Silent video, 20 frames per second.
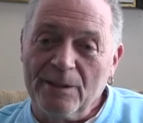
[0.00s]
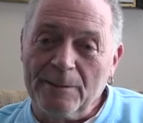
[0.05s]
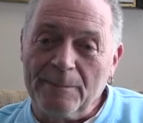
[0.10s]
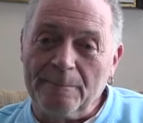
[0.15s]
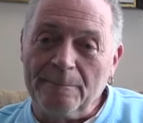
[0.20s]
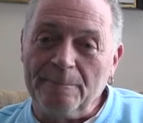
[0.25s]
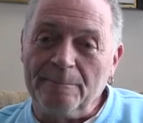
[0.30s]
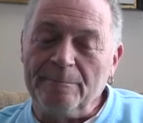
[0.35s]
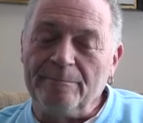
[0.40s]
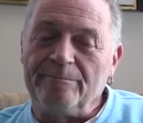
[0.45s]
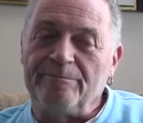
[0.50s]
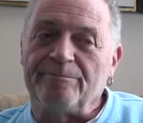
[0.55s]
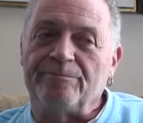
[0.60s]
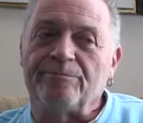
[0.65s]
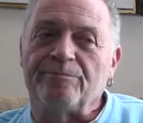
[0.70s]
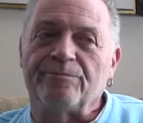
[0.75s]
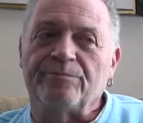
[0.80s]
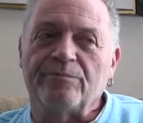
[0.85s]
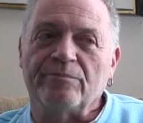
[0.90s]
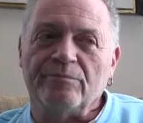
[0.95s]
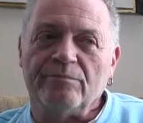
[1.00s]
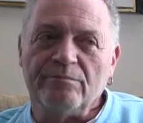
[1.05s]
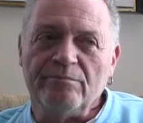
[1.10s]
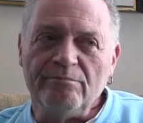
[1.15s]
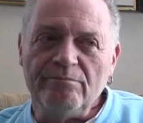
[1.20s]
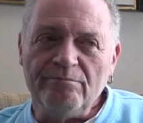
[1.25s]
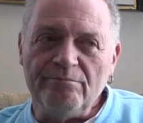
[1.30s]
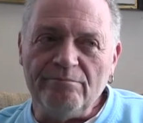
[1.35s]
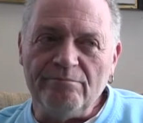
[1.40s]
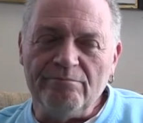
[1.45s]
or were they different
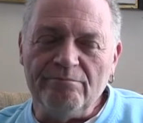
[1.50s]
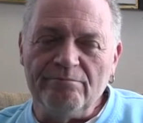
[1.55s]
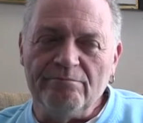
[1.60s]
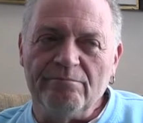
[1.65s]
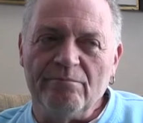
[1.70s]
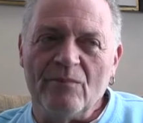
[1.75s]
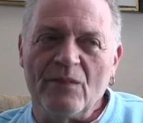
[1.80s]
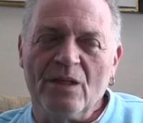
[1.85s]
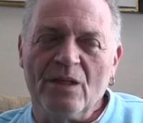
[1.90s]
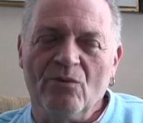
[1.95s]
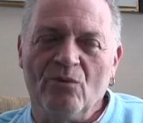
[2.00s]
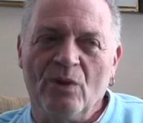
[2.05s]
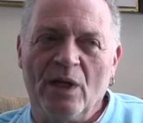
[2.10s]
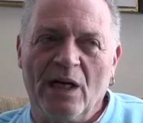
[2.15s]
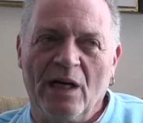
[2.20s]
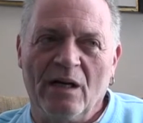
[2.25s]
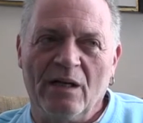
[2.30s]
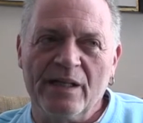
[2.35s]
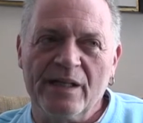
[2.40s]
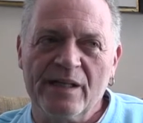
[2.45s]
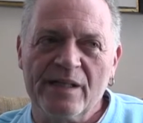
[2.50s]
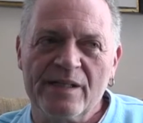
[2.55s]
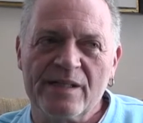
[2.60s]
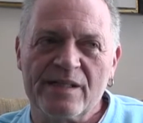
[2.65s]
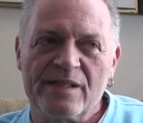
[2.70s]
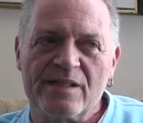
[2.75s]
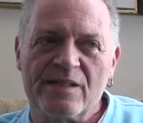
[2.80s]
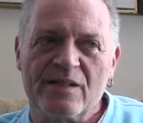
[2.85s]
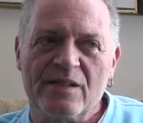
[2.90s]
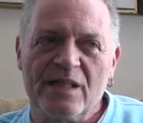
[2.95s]
ones? Well,
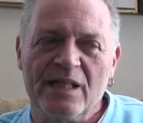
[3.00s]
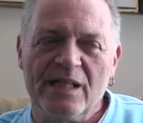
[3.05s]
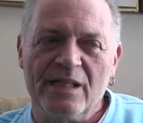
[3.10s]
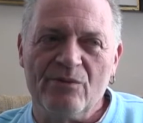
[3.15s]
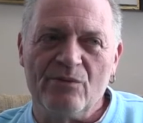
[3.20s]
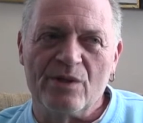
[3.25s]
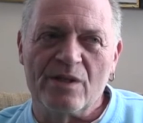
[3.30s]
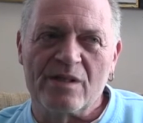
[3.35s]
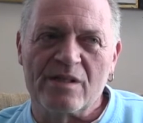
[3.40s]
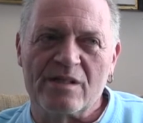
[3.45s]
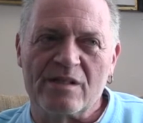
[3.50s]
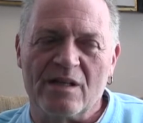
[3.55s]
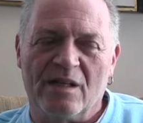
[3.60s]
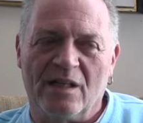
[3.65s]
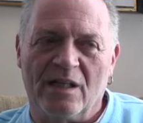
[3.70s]
his he was.